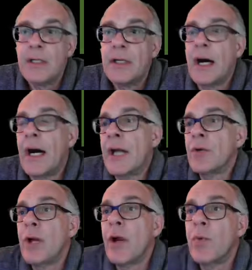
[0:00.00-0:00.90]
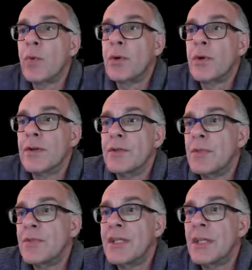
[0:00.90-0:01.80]
honorary awards,
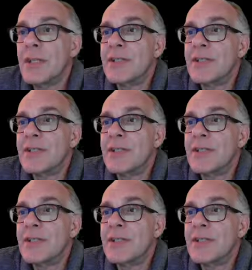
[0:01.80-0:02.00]
museum